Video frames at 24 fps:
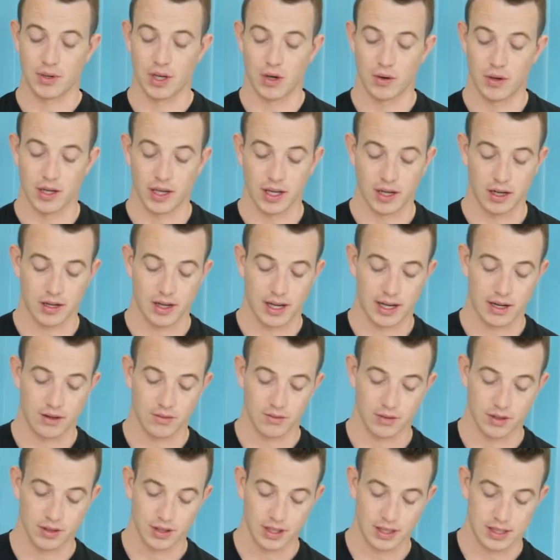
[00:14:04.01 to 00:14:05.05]
going here, I
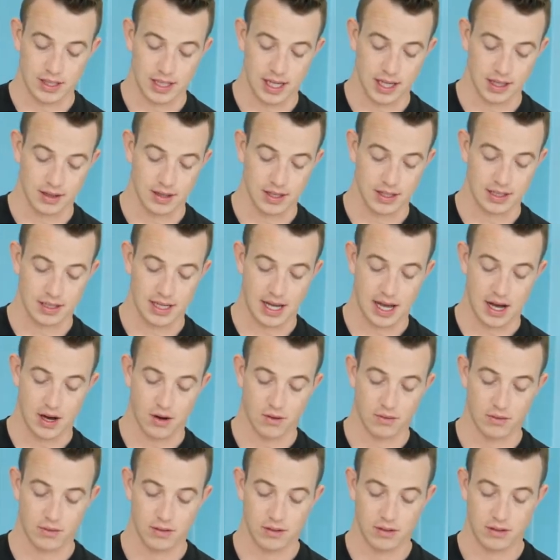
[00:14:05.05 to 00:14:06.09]
don't really take this
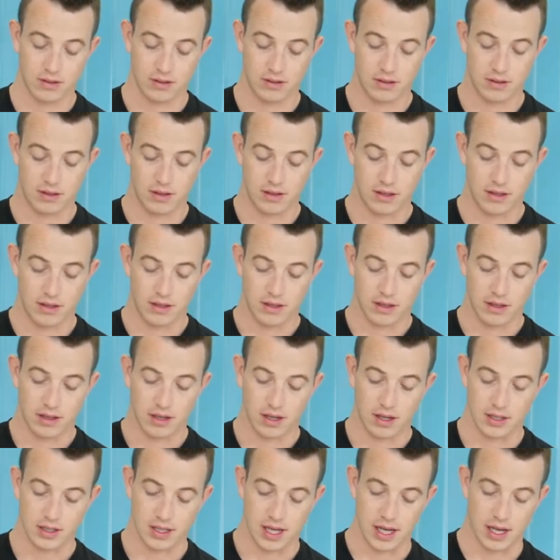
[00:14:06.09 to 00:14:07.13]
out,
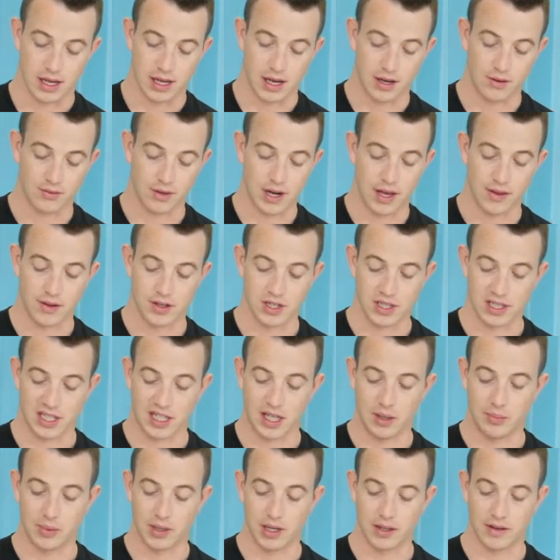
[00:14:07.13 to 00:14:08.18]
because I'd rather just
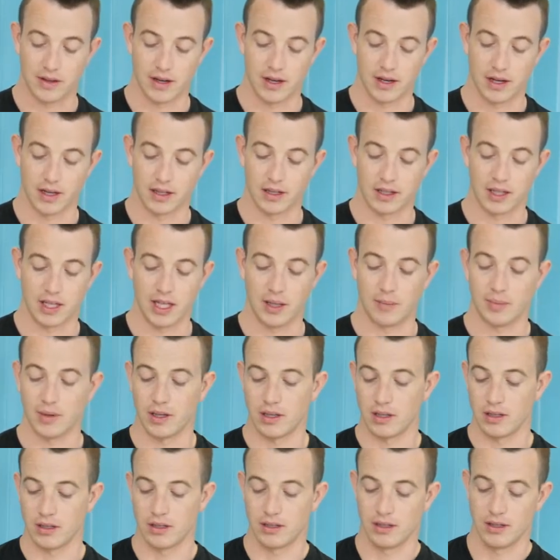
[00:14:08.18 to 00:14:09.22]
keep it in there and keep
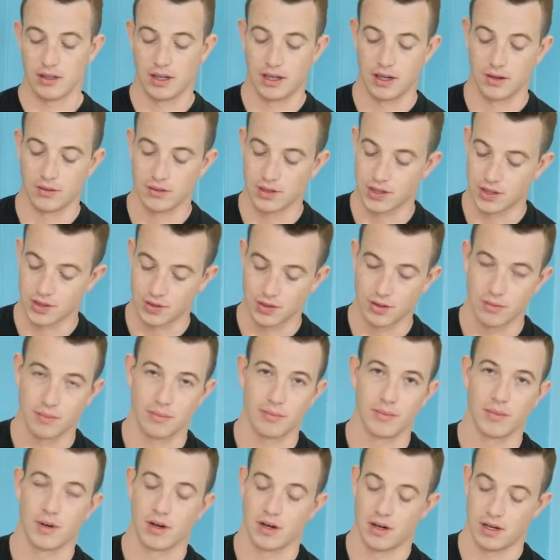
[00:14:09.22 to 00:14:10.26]
it, I don't screw
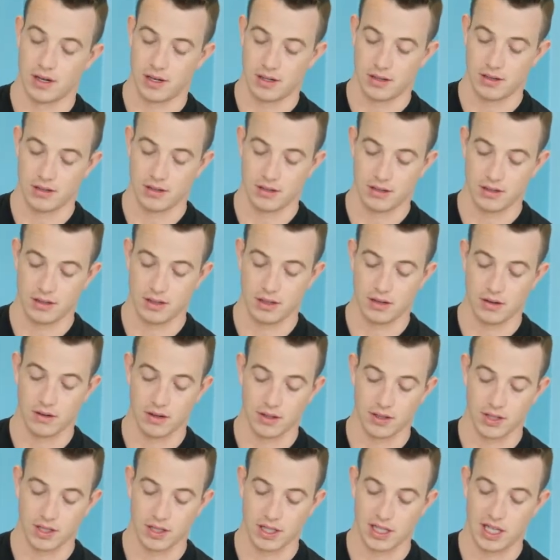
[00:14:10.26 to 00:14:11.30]
it on, I'll
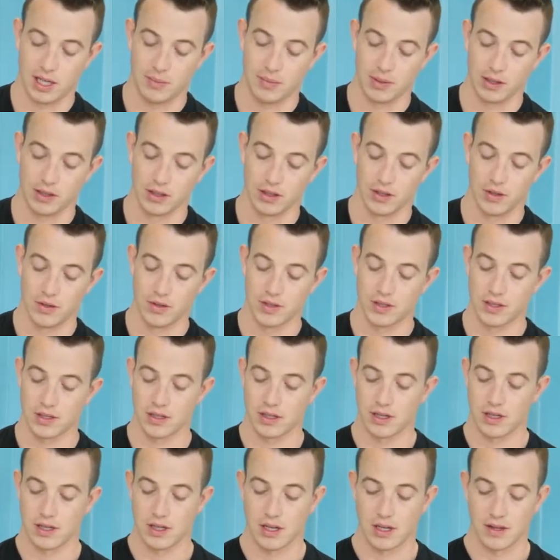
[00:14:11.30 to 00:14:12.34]
just keep it
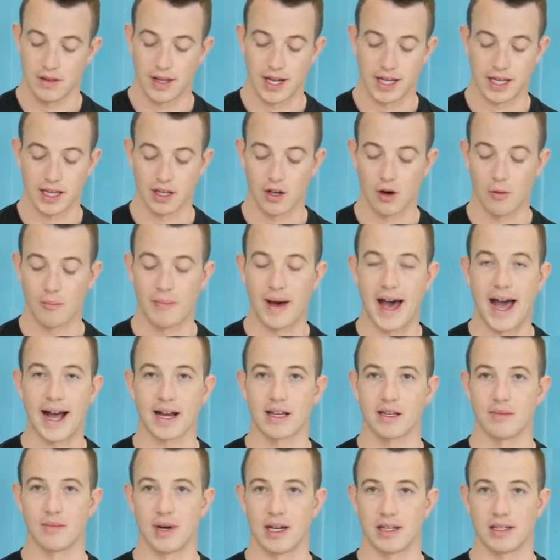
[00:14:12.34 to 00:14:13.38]
loose. Then I can go
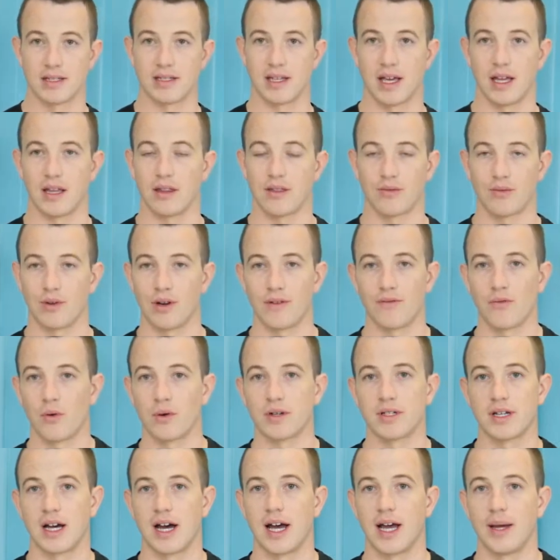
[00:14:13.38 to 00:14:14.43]
back to my scent 3 or 4
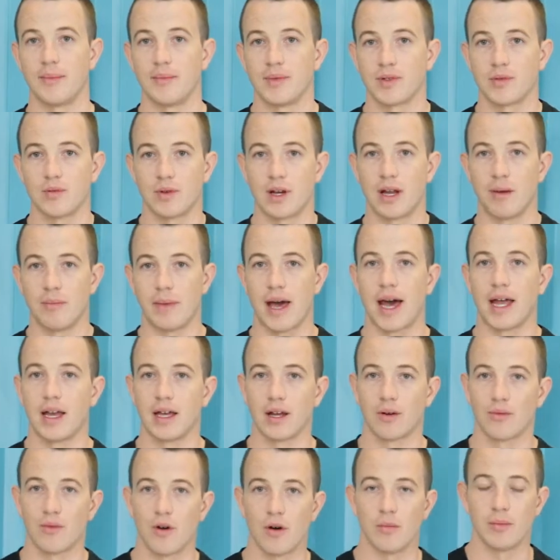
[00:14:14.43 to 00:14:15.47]
times when I'm adding
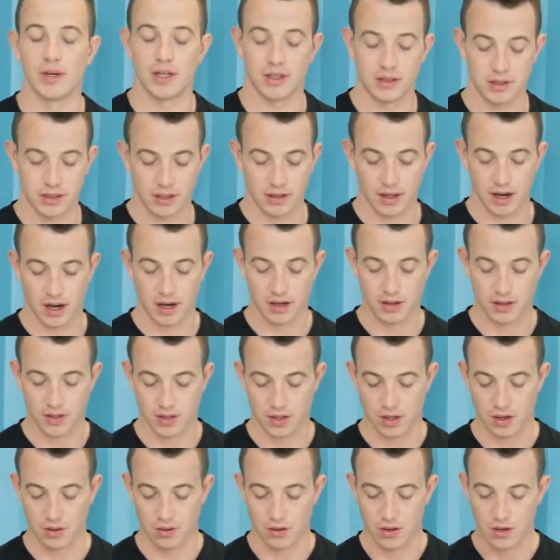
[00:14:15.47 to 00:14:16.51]
aroma into there.
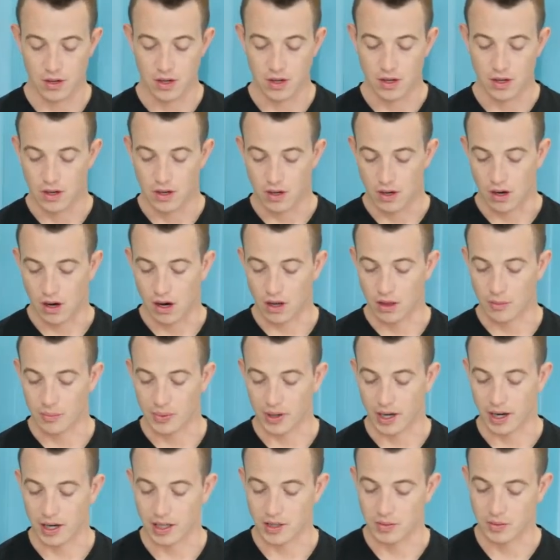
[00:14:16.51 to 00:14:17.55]
So all the
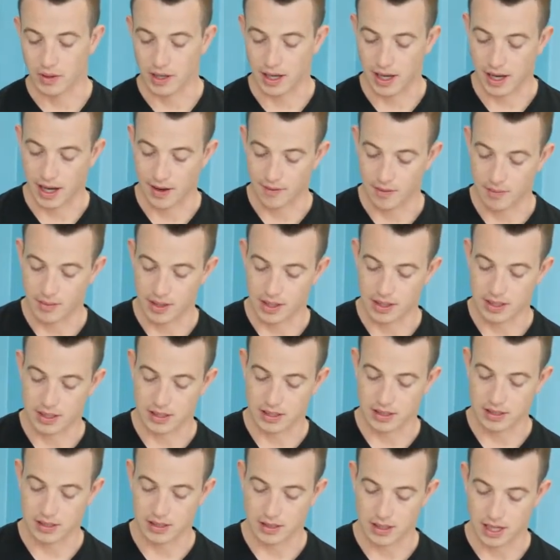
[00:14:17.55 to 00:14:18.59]
products we have, I'm going
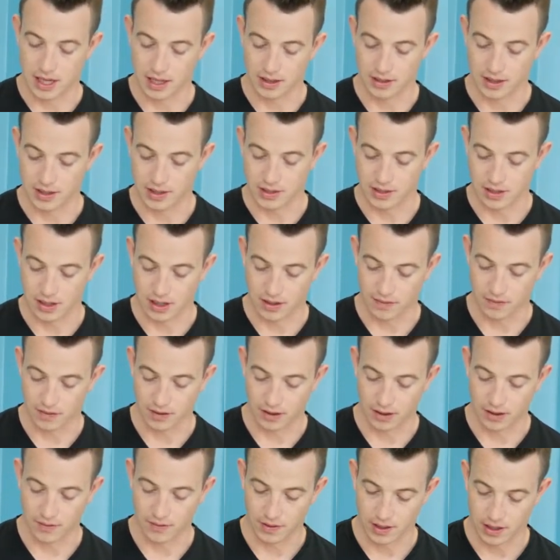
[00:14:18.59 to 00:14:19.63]
to take this off
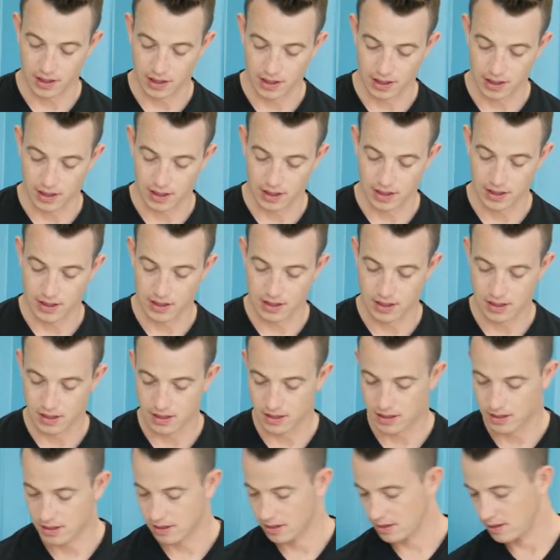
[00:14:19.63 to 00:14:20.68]
here if I can.
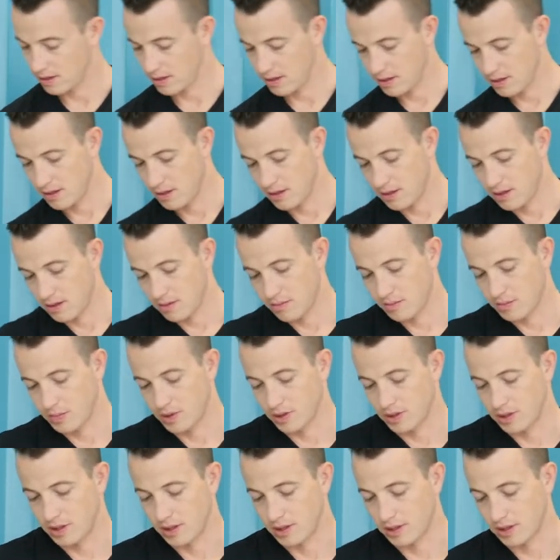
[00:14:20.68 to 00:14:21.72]

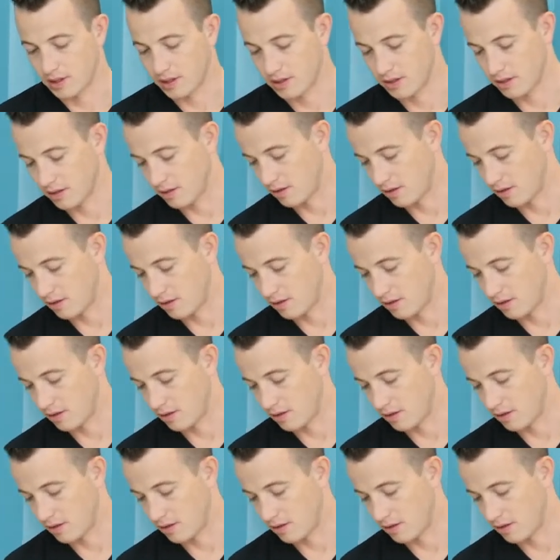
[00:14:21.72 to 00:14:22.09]
Put this